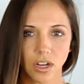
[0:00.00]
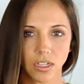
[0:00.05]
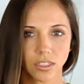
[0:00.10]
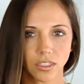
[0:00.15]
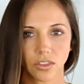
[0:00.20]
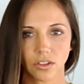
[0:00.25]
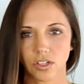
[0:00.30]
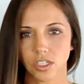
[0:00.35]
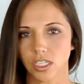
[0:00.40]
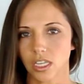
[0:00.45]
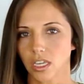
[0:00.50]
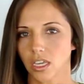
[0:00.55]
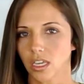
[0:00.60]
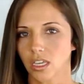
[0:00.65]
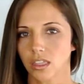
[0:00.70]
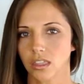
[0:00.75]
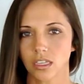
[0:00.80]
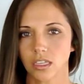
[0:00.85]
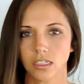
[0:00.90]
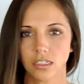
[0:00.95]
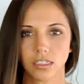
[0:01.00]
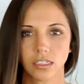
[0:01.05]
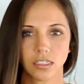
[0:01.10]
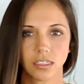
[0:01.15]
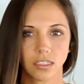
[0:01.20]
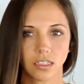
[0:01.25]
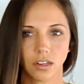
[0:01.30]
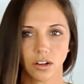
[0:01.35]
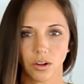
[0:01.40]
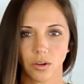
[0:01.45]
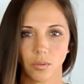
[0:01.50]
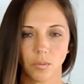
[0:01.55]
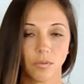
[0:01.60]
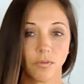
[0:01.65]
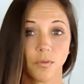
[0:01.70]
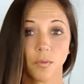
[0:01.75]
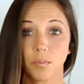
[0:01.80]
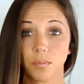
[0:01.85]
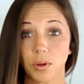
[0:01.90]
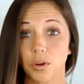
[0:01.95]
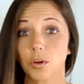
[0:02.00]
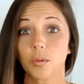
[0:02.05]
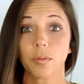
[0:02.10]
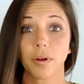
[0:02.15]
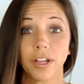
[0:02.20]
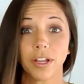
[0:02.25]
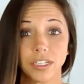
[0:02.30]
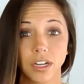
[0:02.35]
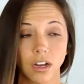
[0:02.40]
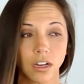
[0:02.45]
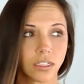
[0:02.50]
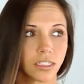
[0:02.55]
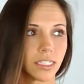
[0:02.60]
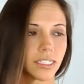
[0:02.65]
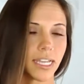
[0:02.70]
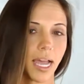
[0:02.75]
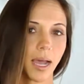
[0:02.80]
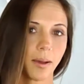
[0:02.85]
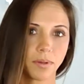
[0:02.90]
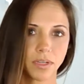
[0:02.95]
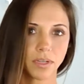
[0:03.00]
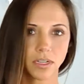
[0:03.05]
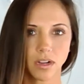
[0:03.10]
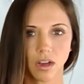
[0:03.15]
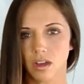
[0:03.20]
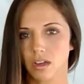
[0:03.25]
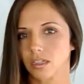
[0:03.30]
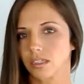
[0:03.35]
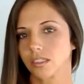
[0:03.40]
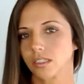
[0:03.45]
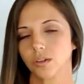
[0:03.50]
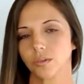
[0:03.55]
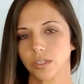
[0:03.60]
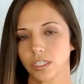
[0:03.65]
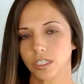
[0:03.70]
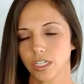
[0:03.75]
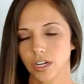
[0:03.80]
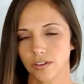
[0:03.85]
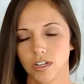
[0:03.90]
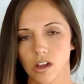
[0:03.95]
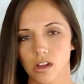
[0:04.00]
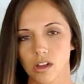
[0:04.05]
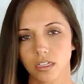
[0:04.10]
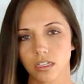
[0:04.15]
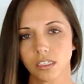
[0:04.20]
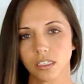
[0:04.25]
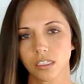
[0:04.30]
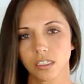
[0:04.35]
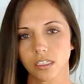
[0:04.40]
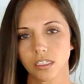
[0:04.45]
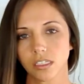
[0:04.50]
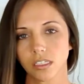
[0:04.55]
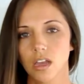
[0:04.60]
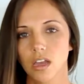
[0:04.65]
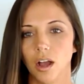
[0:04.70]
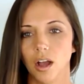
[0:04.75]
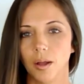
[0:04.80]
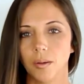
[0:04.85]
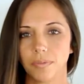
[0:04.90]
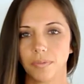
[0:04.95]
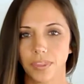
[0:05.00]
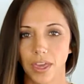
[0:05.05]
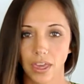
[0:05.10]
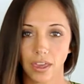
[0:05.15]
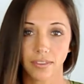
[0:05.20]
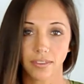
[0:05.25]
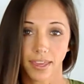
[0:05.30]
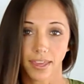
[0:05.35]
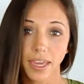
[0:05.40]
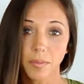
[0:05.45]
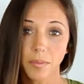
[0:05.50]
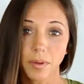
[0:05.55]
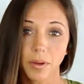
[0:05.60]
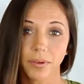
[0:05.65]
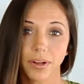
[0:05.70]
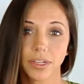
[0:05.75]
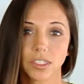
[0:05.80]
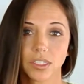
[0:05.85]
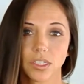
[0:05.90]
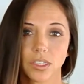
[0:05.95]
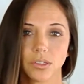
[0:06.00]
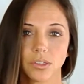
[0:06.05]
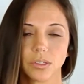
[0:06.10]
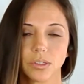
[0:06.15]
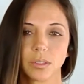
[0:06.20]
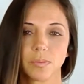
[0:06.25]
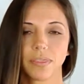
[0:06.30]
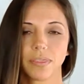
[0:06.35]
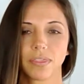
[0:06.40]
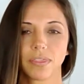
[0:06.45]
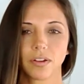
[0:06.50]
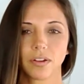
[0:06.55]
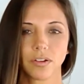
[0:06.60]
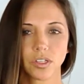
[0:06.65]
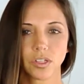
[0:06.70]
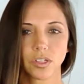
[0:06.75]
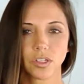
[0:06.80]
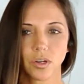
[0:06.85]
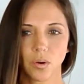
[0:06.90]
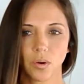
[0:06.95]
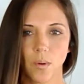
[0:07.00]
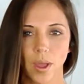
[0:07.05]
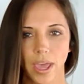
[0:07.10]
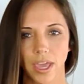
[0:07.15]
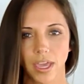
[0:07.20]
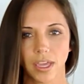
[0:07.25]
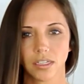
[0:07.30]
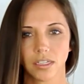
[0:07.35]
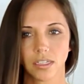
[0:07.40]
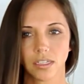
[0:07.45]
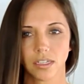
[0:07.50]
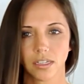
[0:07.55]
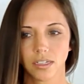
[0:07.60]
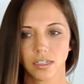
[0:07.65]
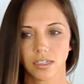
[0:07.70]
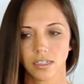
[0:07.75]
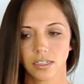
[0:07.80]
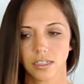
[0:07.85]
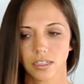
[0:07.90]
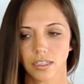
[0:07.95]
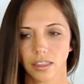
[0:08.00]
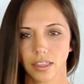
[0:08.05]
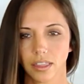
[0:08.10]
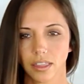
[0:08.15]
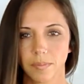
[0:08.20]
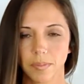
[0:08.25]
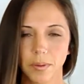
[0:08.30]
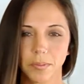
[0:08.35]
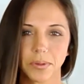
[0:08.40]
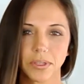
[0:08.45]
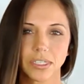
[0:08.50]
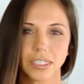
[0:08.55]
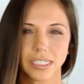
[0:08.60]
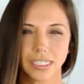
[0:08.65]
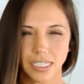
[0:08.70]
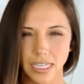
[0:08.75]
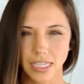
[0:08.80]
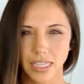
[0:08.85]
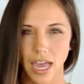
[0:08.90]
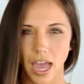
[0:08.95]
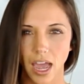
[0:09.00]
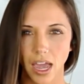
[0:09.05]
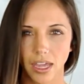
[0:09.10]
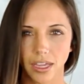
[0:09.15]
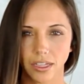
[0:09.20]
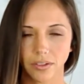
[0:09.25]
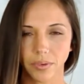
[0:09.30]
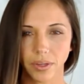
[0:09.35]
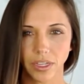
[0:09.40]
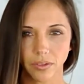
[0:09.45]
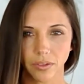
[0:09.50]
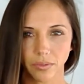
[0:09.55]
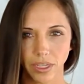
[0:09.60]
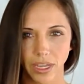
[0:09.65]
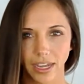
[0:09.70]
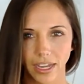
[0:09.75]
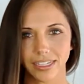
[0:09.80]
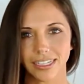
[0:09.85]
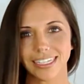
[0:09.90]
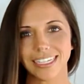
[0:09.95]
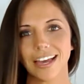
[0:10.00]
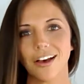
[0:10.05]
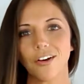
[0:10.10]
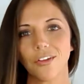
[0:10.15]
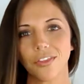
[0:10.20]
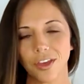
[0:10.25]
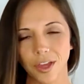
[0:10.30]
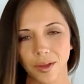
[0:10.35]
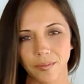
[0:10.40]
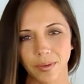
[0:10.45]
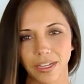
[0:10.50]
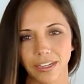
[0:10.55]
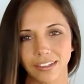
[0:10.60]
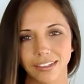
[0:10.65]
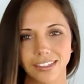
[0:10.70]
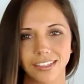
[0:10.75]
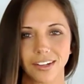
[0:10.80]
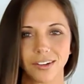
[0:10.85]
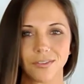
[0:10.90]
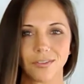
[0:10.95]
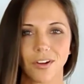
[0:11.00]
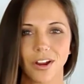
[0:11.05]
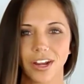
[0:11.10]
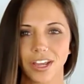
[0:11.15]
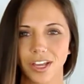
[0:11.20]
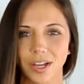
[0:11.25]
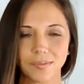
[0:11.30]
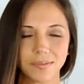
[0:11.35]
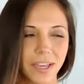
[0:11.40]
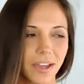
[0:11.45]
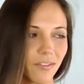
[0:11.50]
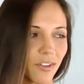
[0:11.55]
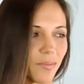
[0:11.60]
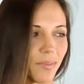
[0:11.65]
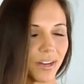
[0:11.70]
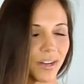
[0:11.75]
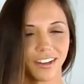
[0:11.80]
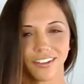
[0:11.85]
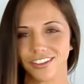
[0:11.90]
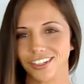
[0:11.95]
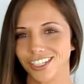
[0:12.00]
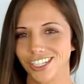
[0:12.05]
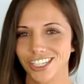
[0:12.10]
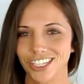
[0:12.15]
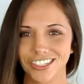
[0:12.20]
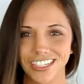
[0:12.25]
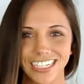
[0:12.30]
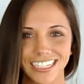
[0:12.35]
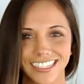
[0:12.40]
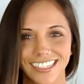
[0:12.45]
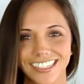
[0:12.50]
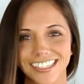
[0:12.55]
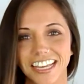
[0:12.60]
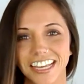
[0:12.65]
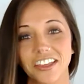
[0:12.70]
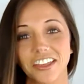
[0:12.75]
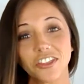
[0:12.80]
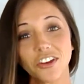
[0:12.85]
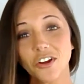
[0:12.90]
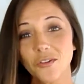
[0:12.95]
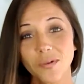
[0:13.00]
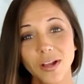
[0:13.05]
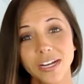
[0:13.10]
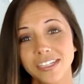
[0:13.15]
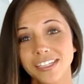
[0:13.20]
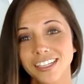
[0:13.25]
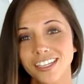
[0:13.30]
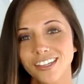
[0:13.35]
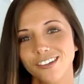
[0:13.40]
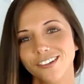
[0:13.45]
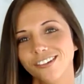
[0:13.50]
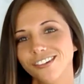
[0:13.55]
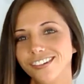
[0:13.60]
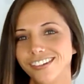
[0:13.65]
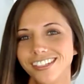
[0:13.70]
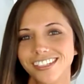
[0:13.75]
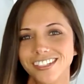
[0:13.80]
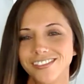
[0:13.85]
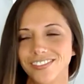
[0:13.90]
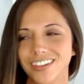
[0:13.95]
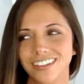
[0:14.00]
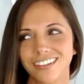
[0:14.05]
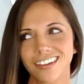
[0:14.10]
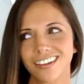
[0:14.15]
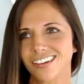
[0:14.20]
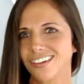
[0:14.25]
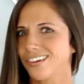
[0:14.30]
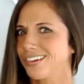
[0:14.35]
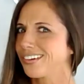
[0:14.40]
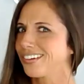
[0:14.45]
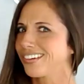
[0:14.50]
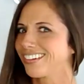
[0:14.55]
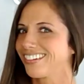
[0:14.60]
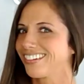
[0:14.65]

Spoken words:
dogs that they're seeing, these purebred dogs, these happy dogs, whichever dogs. They can be rescues, but there is no way to let people see that. We had to tell them, and instead of running up to everybody on the street and saying they're rescues and being like,